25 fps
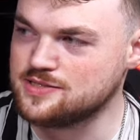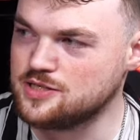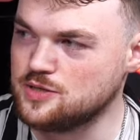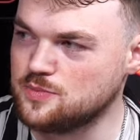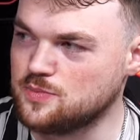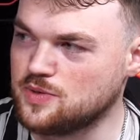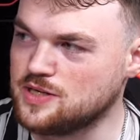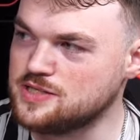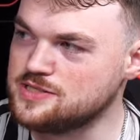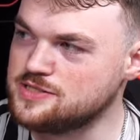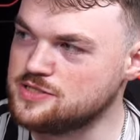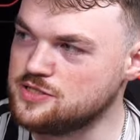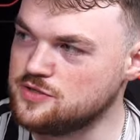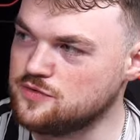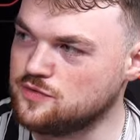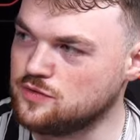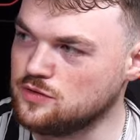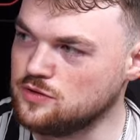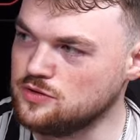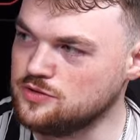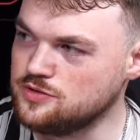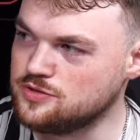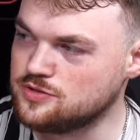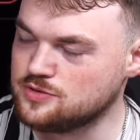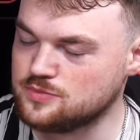by
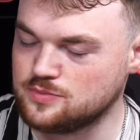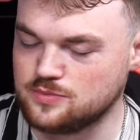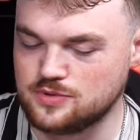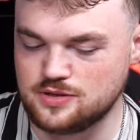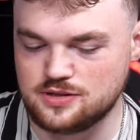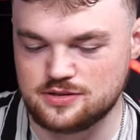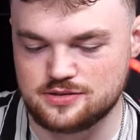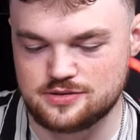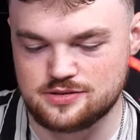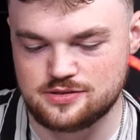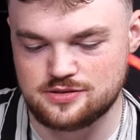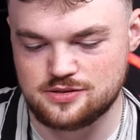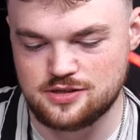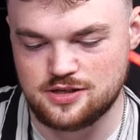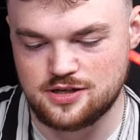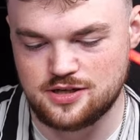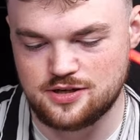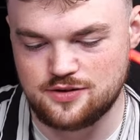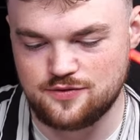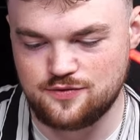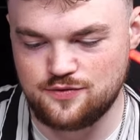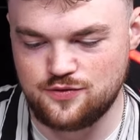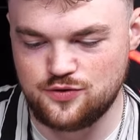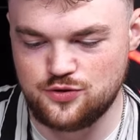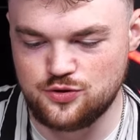default, but
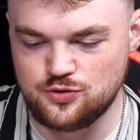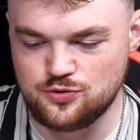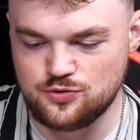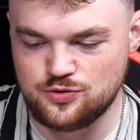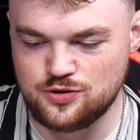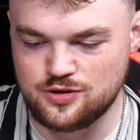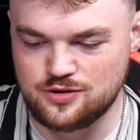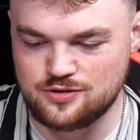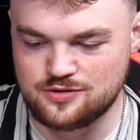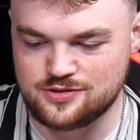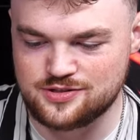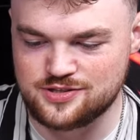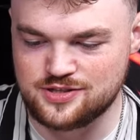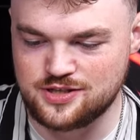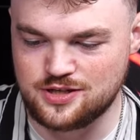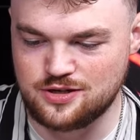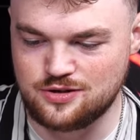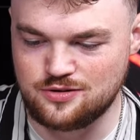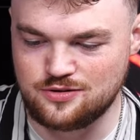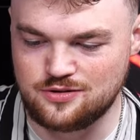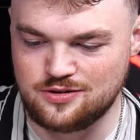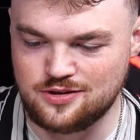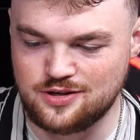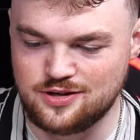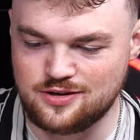few years
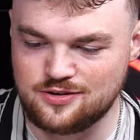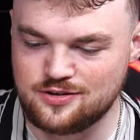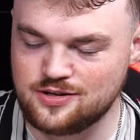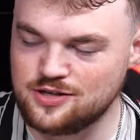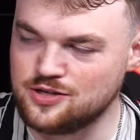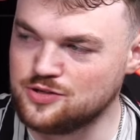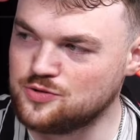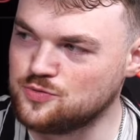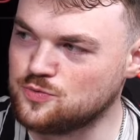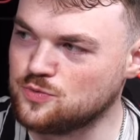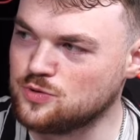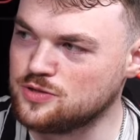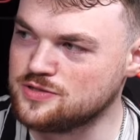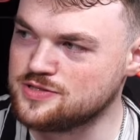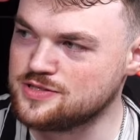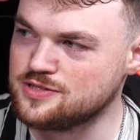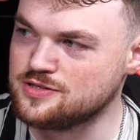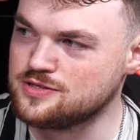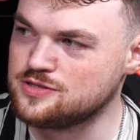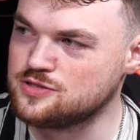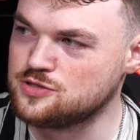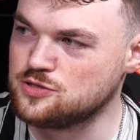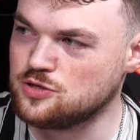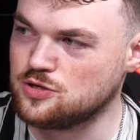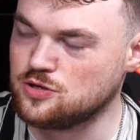earlier it
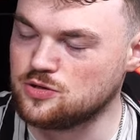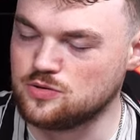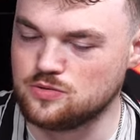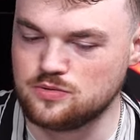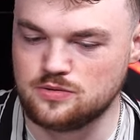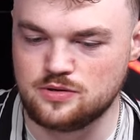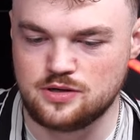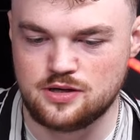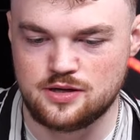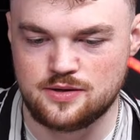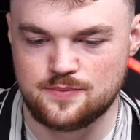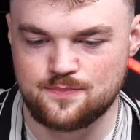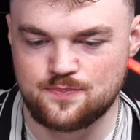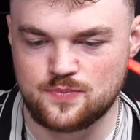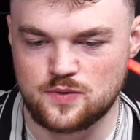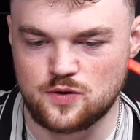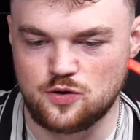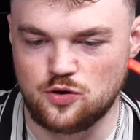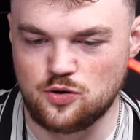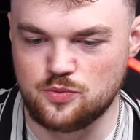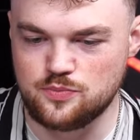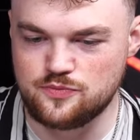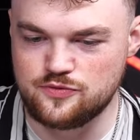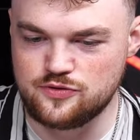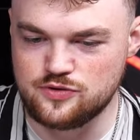wasn't so
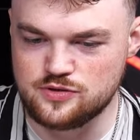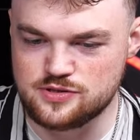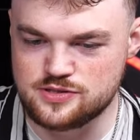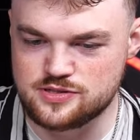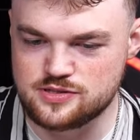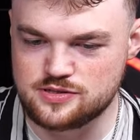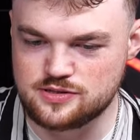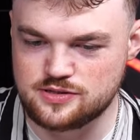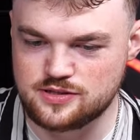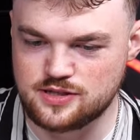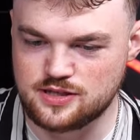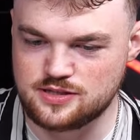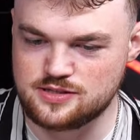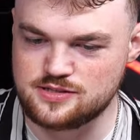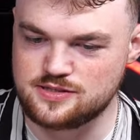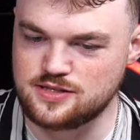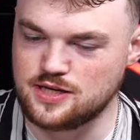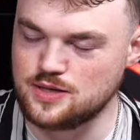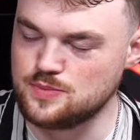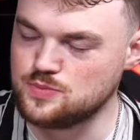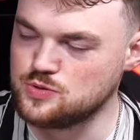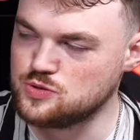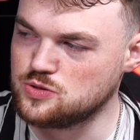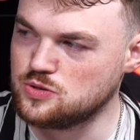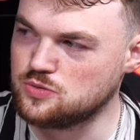obvious that
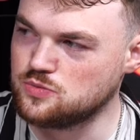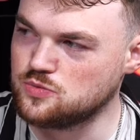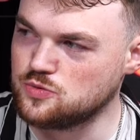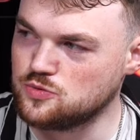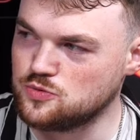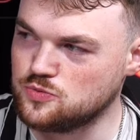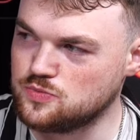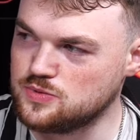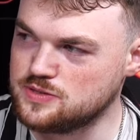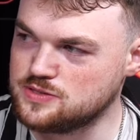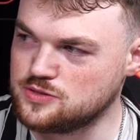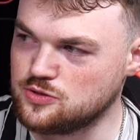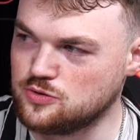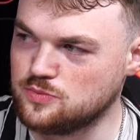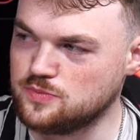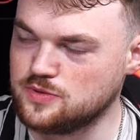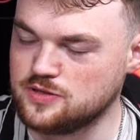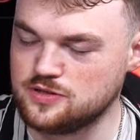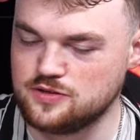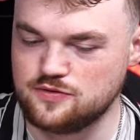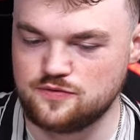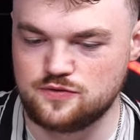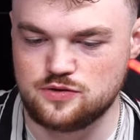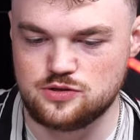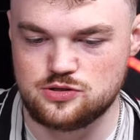TypeScript would be so
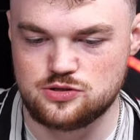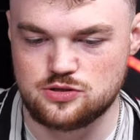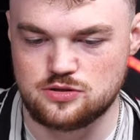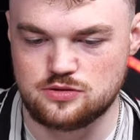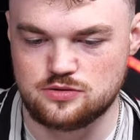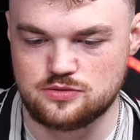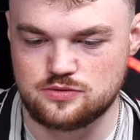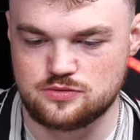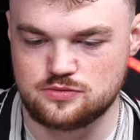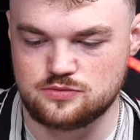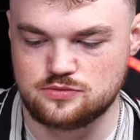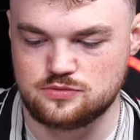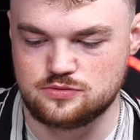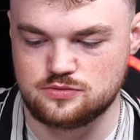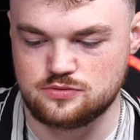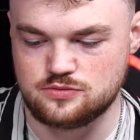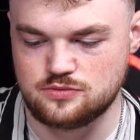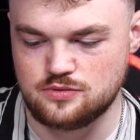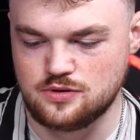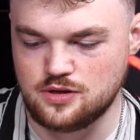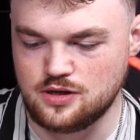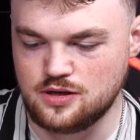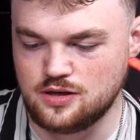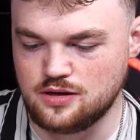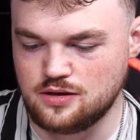beneficial to
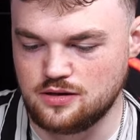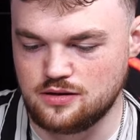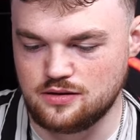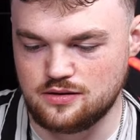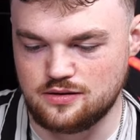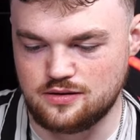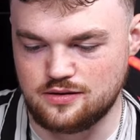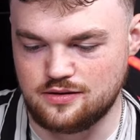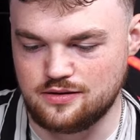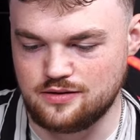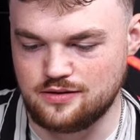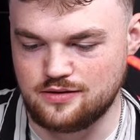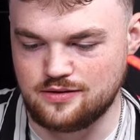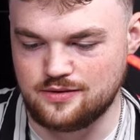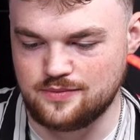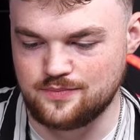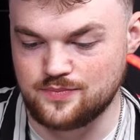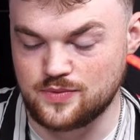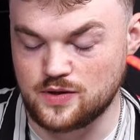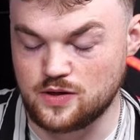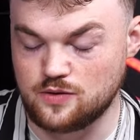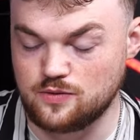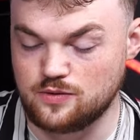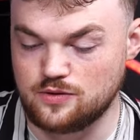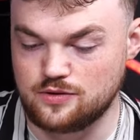
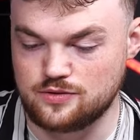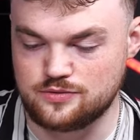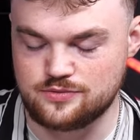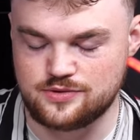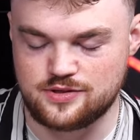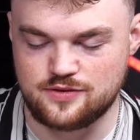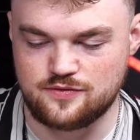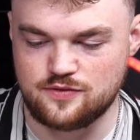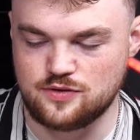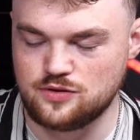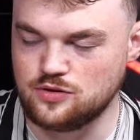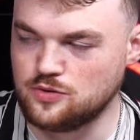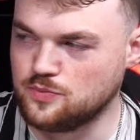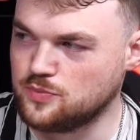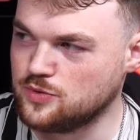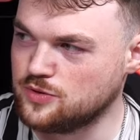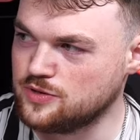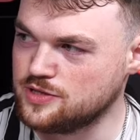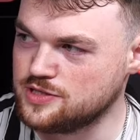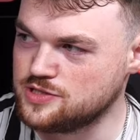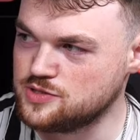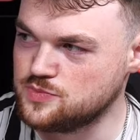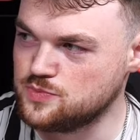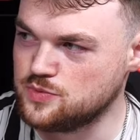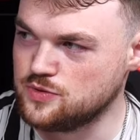our developer
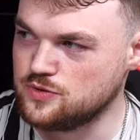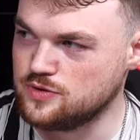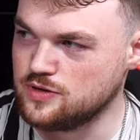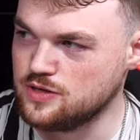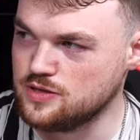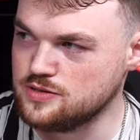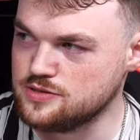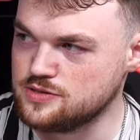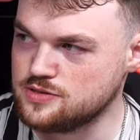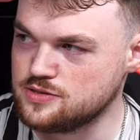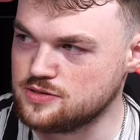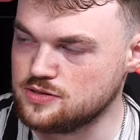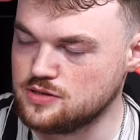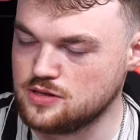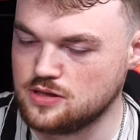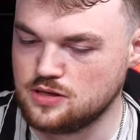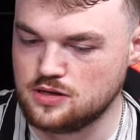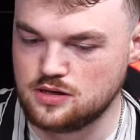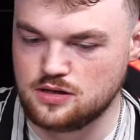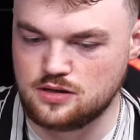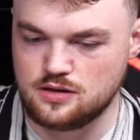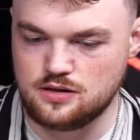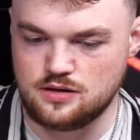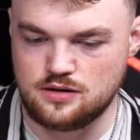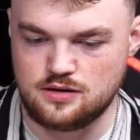experience.
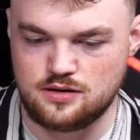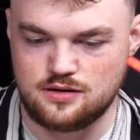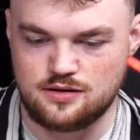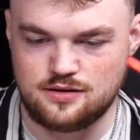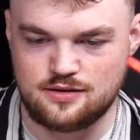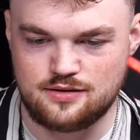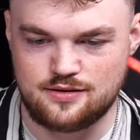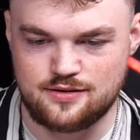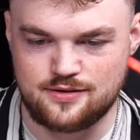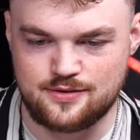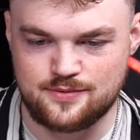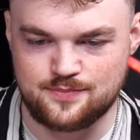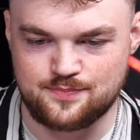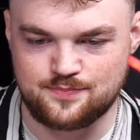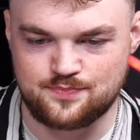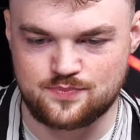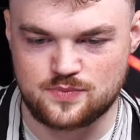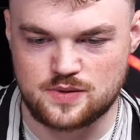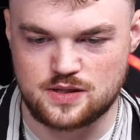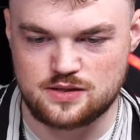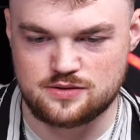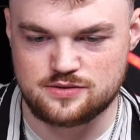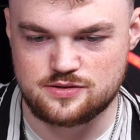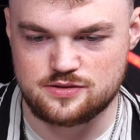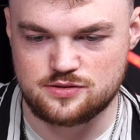
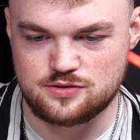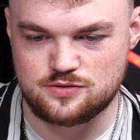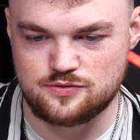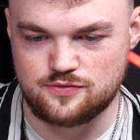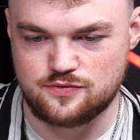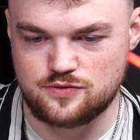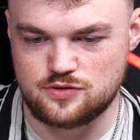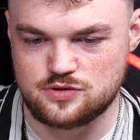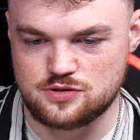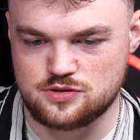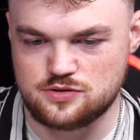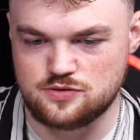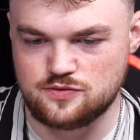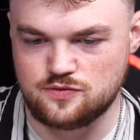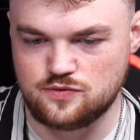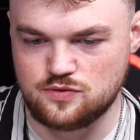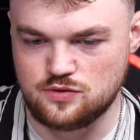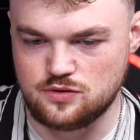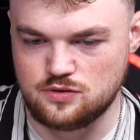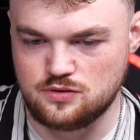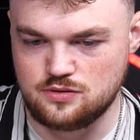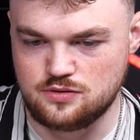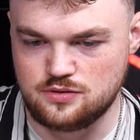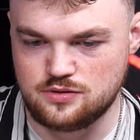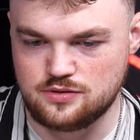So first of
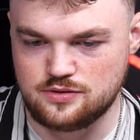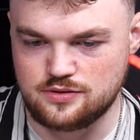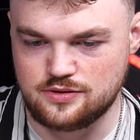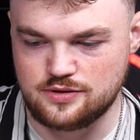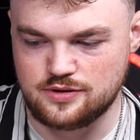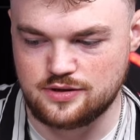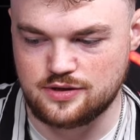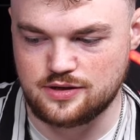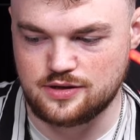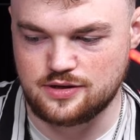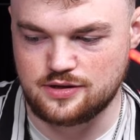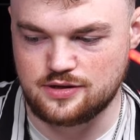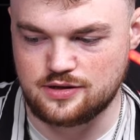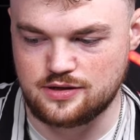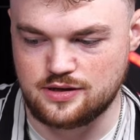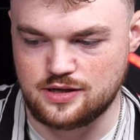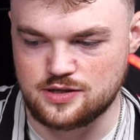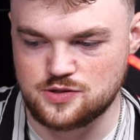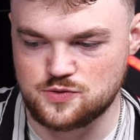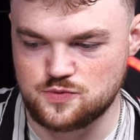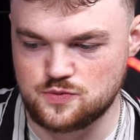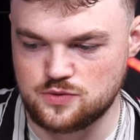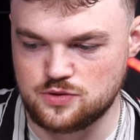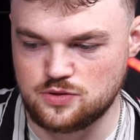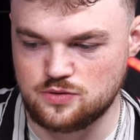all,
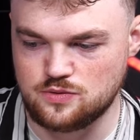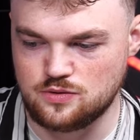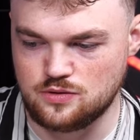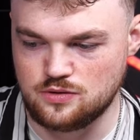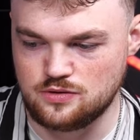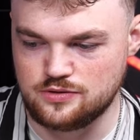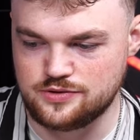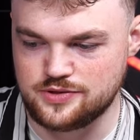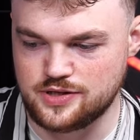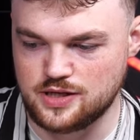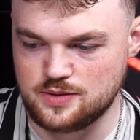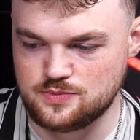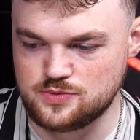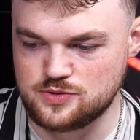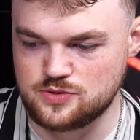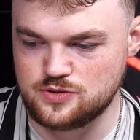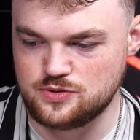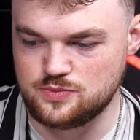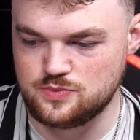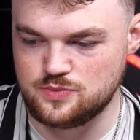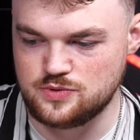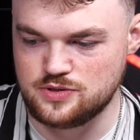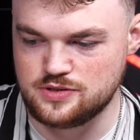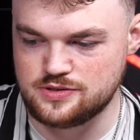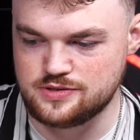as we know, all
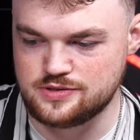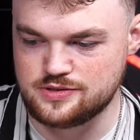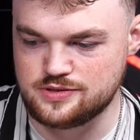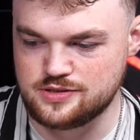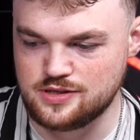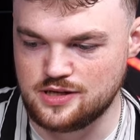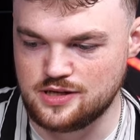TypeScript is